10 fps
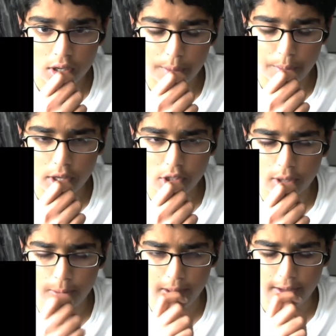I'm pretty
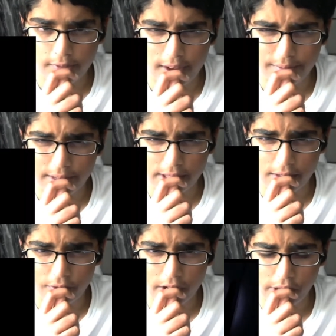sure I'm playing Five Nights
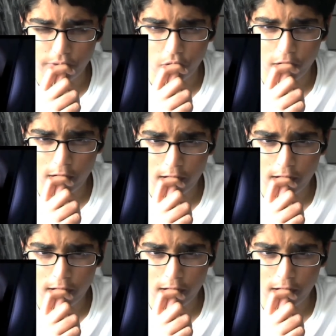at Freddy's 4.